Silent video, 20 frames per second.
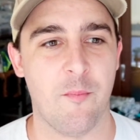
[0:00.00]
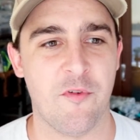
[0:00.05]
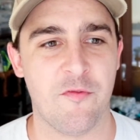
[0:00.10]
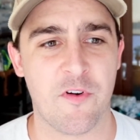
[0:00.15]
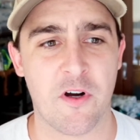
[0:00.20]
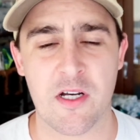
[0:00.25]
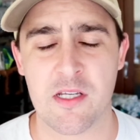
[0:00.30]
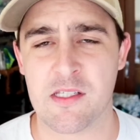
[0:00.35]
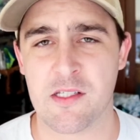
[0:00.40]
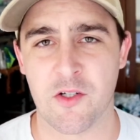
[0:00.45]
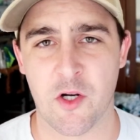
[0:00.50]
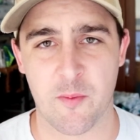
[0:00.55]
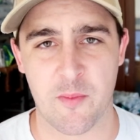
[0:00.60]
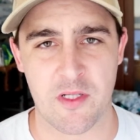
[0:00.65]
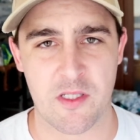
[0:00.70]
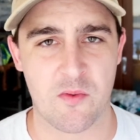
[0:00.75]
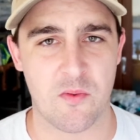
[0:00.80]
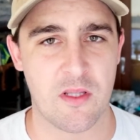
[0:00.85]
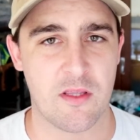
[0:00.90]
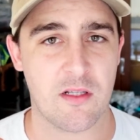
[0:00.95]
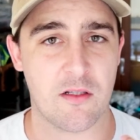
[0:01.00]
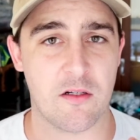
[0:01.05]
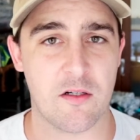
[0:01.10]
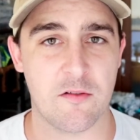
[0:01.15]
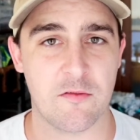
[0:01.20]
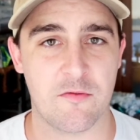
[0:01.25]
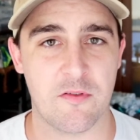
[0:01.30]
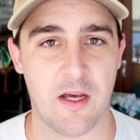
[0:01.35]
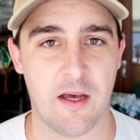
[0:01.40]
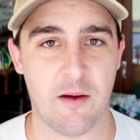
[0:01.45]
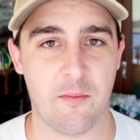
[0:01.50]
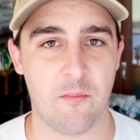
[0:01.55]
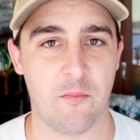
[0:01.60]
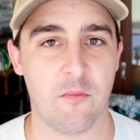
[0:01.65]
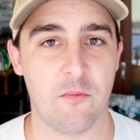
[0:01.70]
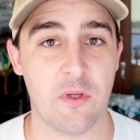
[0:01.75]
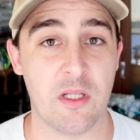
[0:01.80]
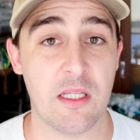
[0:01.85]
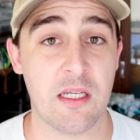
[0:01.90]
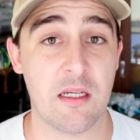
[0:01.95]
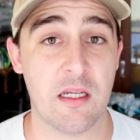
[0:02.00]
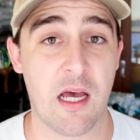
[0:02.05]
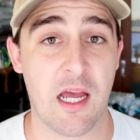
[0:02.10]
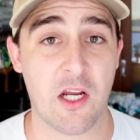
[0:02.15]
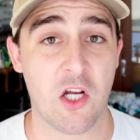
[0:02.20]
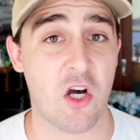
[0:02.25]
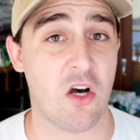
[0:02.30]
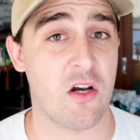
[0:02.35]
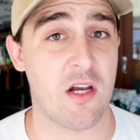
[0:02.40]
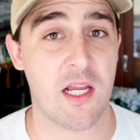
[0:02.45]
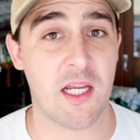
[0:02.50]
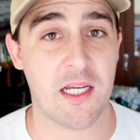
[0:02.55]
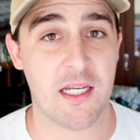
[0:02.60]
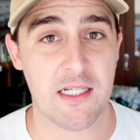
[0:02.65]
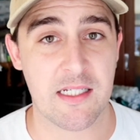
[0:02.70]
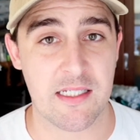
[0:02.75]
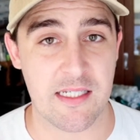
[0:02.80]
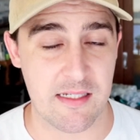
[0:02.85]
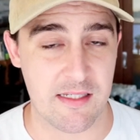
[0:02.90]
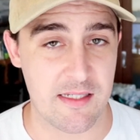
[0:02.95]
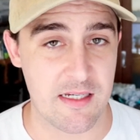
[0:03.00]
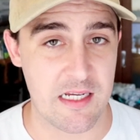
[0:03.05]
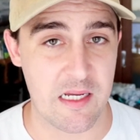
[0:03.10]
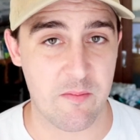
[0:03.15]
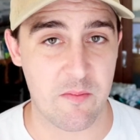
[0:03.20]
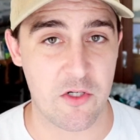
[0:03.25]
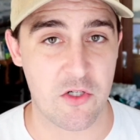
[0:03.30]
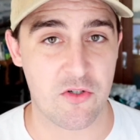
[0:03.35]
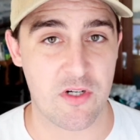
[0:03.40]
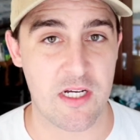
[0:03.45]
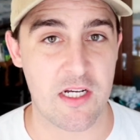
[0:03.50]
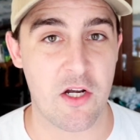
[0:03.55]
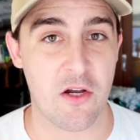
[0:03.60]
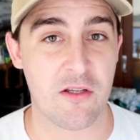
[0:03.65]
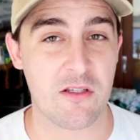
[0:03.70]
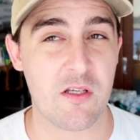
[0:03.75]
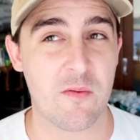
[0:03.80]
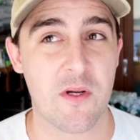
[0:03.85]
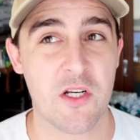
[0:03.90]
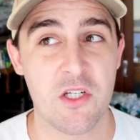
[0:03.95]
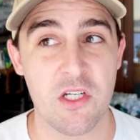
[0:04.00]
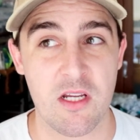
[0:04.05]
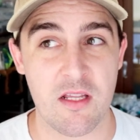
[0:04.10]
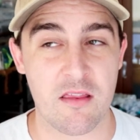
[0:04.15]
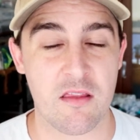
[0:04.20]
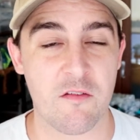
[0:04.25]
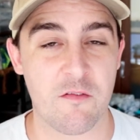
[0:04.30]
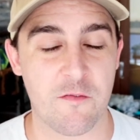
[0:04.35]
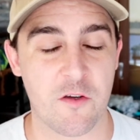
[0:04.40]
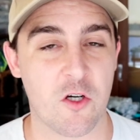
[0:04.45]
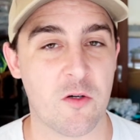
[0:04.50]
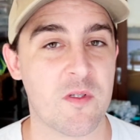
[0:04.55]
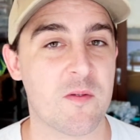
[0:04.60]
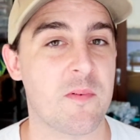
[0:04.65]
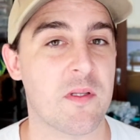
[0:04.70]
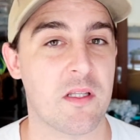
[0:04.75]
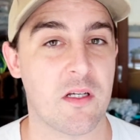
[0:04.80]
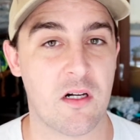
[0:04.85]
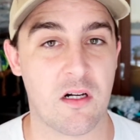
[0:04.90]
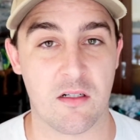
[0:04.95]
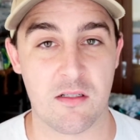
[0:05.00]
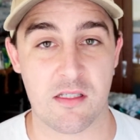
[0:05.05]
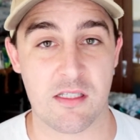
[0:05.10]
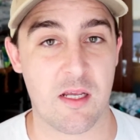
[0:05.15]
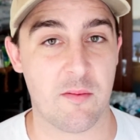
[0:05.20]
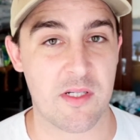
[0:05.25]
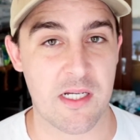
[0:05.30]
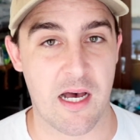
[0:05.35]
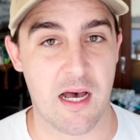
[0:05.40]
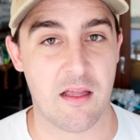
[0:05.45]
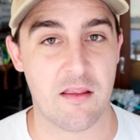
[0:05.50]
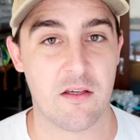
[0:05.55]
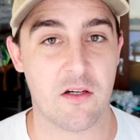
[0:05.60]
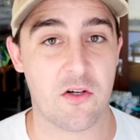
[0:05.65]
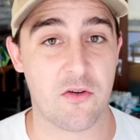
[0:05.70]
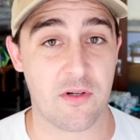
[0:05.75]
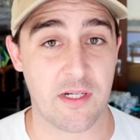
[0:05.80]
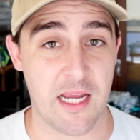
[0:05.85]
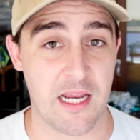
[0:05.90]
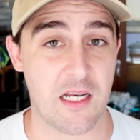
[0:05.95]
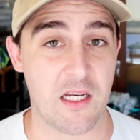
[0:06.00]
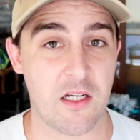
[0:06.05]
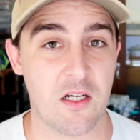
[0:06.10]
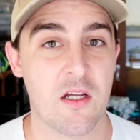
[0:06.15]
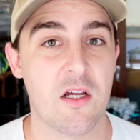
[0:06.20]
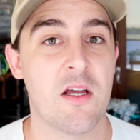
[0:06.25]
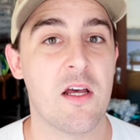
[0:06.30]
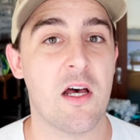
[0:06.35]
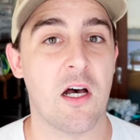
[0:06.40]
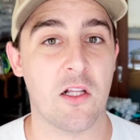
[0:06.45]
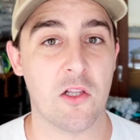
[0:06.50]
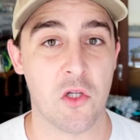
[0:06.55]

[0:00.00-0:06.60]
very synonymous with a lot of really iconic Disney imagery, not so much in the films, but the concept art that created a